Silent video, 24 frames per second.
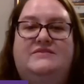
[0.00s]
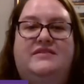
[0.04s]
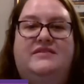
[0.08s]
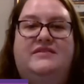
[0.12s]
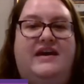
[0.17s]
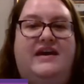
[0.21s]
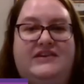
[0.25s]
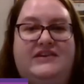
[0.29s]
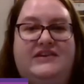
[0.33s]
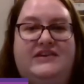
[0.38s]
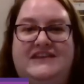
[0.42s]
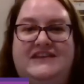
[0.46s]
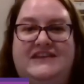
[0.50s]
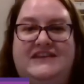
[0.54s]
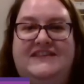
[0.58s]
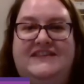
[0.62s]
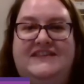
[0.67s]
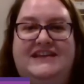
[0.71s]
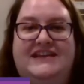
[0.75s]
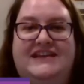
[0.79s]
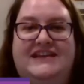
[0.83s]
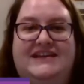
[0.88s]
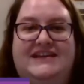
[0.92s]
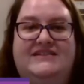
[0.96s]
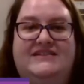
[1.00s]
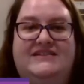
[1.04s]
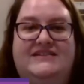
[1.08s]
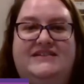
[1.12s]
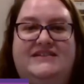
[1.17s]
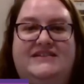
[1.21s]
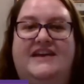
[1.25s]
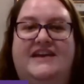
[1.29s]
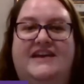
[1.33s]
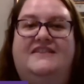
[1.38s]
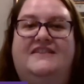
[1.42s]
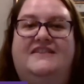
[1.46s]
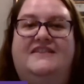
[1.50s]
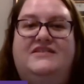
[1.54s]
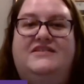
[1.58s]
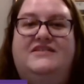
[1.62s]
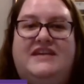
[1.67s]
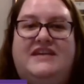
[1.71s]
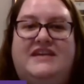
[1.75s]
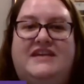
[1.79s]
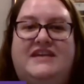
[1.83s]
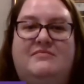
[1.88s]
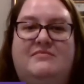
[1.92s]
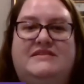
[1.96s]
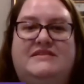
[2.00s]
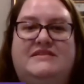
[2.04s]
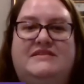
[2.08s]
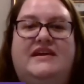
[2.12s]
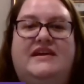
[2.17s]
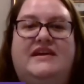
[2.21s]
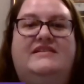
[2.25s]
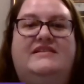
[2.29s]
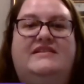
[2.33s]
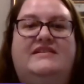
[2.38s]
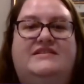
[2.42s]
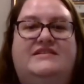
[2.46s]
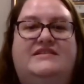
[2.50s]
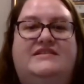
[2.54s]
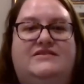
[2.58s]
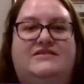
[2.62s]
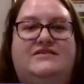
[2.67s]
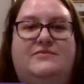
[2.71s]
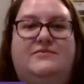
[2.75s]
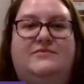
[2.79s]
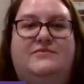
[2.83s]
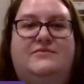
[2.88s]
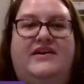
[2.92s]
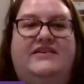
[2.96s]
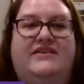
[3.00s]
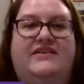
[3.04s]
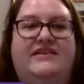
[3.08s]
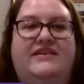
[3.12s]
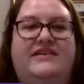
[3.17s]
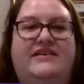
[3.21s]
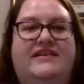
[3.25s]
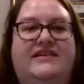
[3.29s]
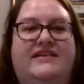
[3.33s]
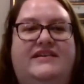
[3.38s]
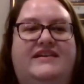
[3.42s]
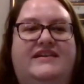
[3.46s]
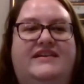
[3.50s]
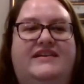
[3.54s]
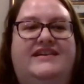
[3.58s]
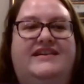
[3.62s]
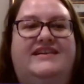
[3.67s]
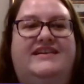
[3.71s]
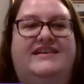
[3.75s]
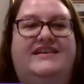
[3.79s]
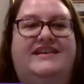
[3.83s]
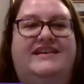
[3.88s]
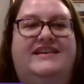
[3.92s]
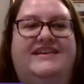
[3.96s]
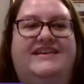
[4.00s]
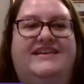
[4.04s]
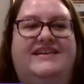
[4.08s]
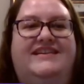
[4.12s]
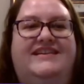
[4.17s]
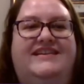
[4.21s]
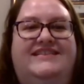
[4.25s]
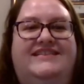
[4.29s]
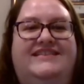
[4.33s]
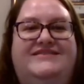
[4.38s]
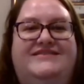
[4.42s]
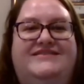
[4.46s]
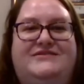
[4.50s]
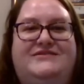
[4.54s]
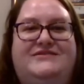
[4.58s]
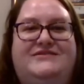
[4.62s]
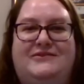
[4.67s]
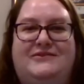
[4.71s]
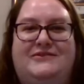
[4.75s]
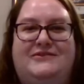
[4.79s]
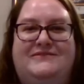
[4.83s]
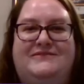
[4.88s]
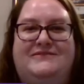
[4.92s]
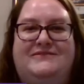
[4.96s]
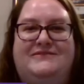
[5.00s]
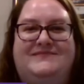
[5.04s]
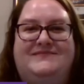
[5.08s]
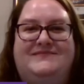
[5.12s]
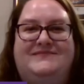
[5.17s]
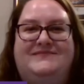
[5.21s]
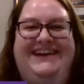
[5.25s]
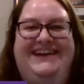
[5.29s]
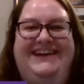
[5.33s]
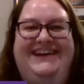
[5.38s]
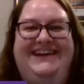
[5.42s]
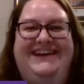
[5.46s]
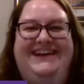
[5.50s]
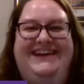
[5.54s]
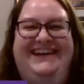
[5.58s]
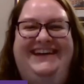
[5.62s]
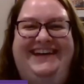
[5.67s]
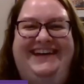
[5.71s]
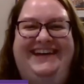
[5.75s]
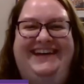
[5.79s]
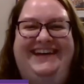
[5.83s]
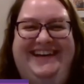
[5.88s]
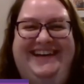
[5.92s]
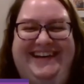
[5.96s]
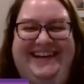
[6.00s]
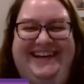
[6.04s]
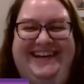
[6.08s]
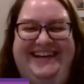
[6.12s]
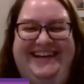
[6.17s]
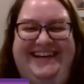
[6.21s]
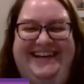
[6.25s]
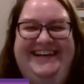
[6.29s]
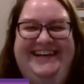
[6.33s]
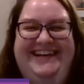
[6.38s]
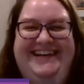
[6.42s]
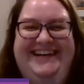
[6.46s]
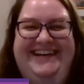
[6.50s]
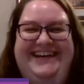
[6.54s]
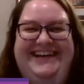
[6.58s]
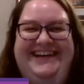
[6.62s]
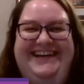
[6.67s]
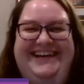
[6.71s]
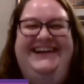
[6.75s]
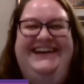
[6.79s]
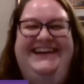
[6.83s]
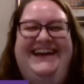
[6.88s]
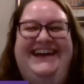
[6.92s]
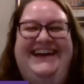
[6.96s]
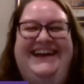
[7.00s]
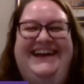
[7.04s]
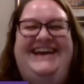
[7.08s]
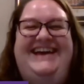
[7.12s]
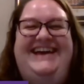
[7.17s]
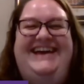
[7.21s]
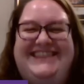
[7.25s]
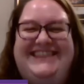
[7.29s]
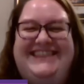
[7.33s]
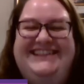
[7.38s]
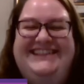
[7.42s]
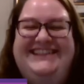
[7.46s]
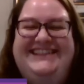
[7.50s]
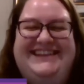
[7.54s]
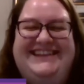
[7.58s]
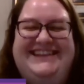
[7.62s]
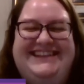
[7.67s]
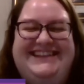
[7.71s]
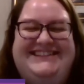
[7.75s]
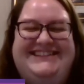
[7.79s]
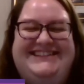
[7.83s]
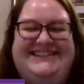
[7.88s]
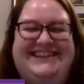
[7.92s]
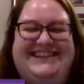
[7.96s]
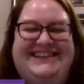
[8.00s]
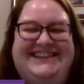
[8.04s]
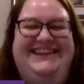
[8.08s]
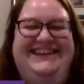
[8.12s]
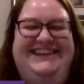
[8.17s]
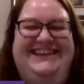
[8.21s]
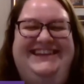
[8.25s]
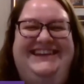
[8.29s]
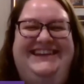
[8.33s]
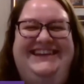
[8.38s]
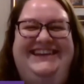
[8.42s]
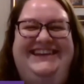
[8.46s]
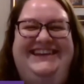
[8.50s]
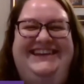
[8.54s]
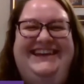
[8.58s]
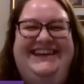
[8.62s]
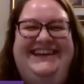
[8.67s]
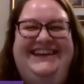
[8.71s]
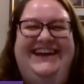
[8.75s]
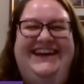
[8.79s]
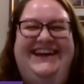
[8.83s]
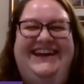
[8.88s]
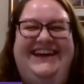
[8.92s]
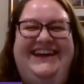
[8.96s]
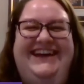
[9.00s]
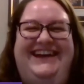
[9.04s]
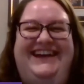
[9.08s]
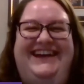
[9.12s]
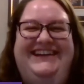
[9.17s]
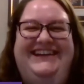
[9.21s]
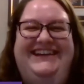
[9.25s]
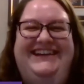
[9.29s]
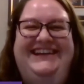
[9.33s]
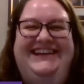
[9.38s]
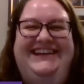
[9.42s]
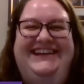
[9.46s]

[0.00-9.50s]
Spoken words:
with everything they needed to get their assignment done and to do well in school. I think that's it. All right.